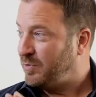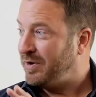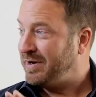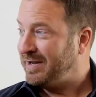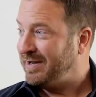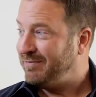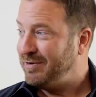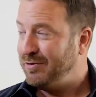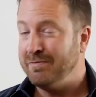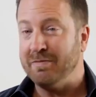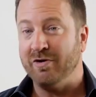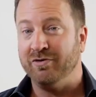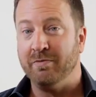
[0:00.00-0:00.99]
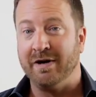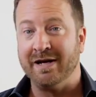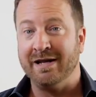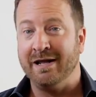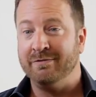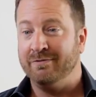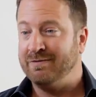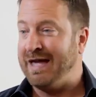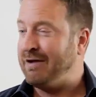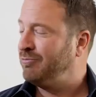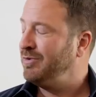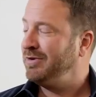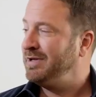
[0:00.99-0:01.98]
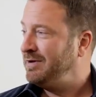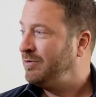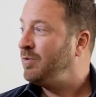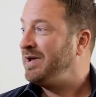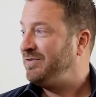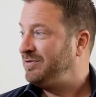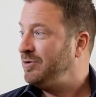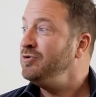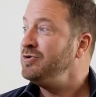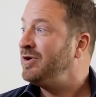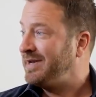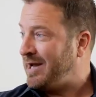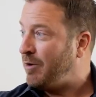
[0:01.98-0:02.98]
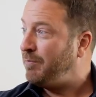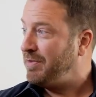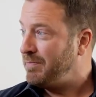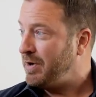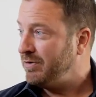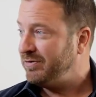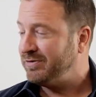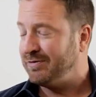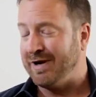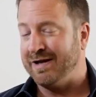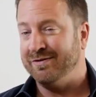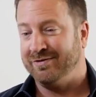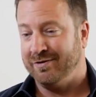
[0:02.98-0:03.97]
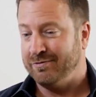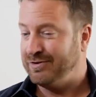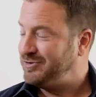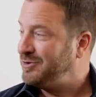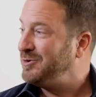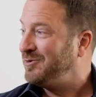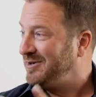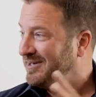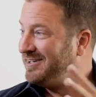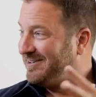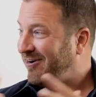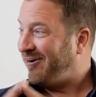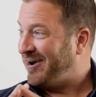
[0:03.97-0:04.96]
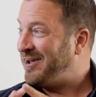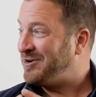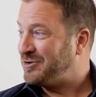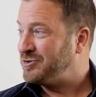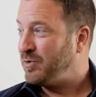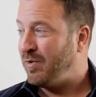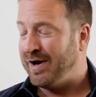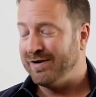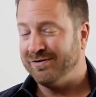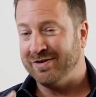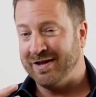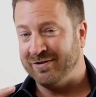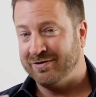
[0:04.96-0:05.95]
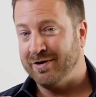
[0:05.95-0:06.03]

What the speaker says: going to give you the most money, and that really equates to who you can help the most, right? So the two are intertwined. So that's